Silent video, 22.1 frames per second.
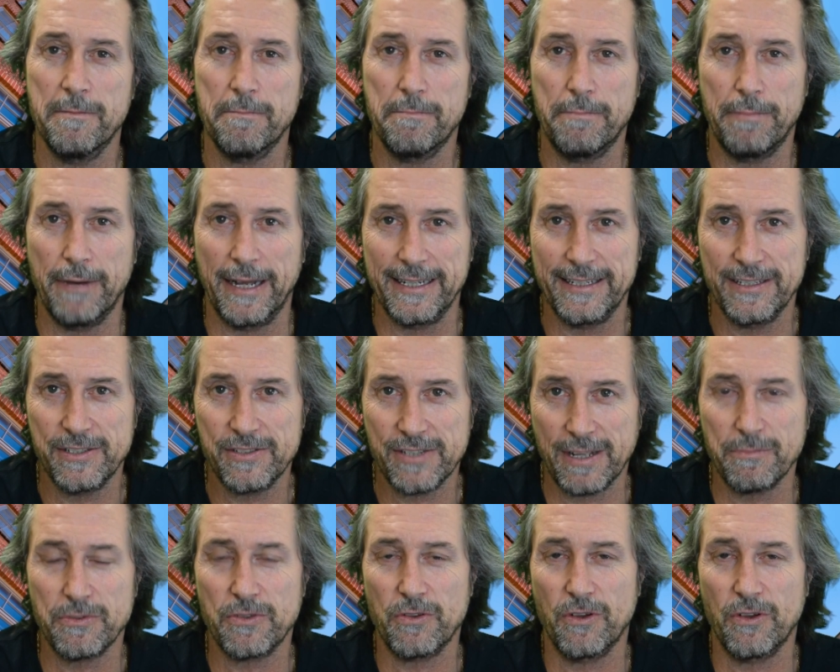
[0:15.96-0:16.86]
but
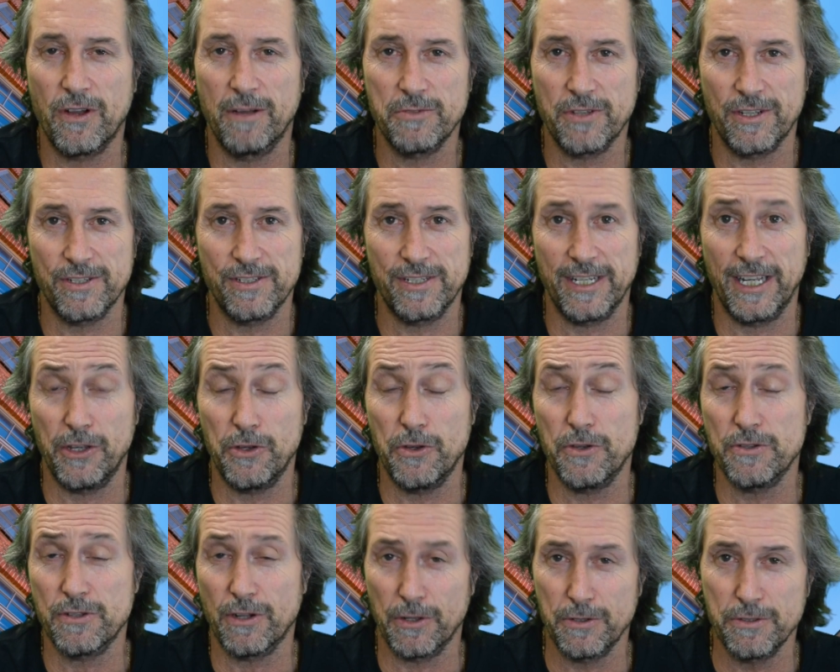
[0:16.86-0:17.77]
sometimes I see it
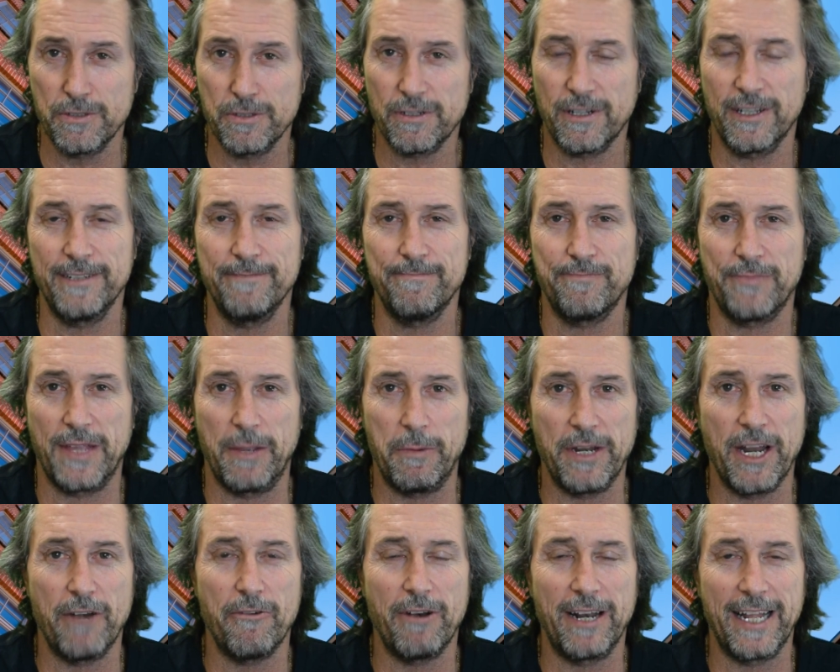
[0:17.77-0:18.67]
used loosely and
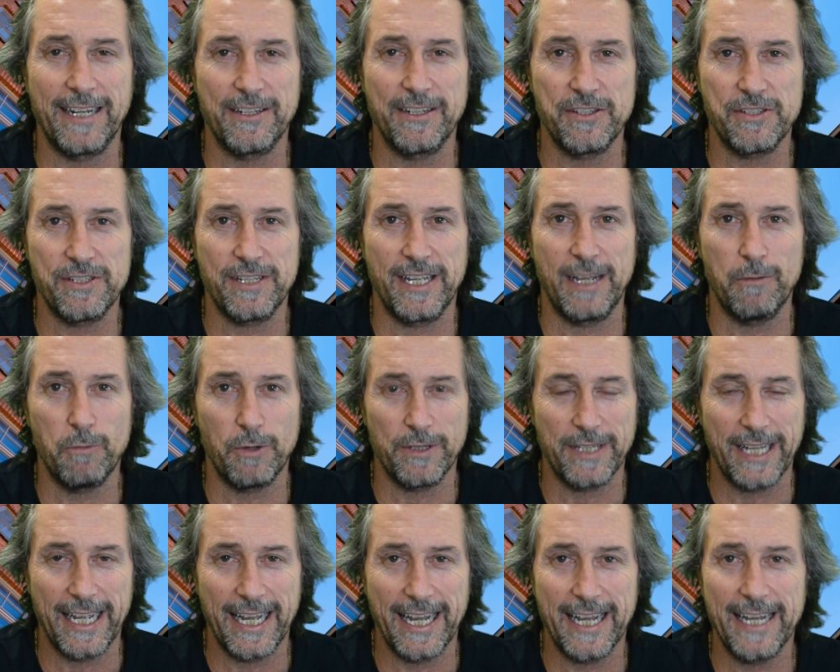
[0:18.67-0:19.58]
we don't really understand
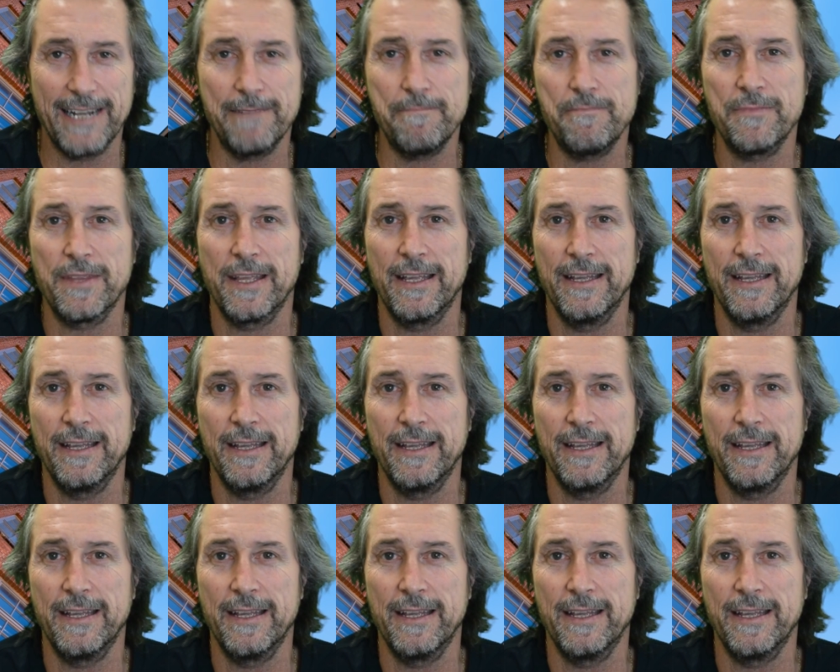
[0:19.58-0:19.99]
what they are.